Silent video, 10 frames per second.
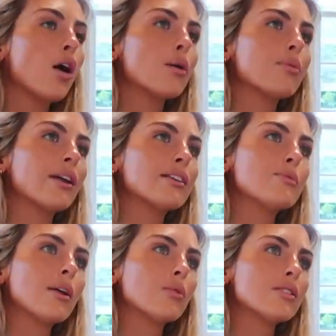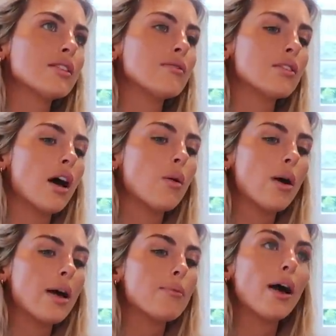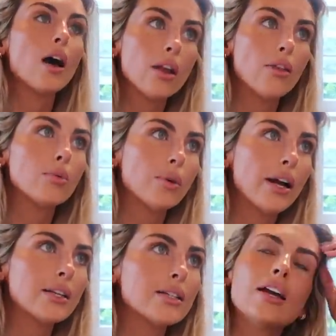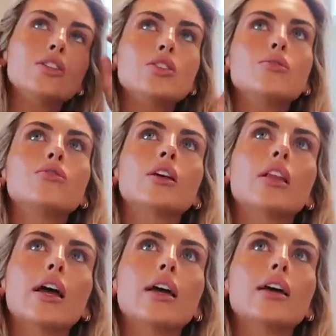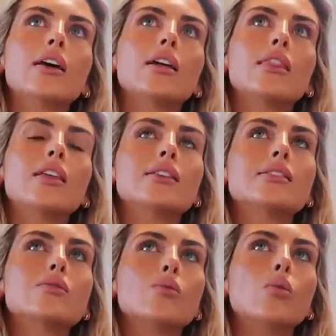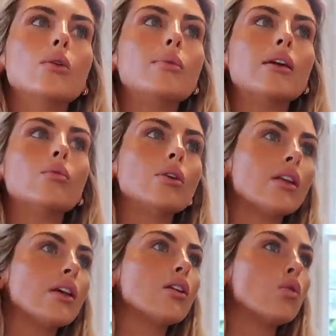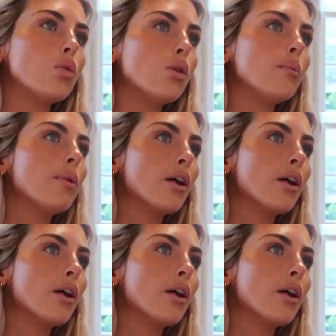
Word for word: our brand is being received that way by another brand. I do feel like this would be a really cool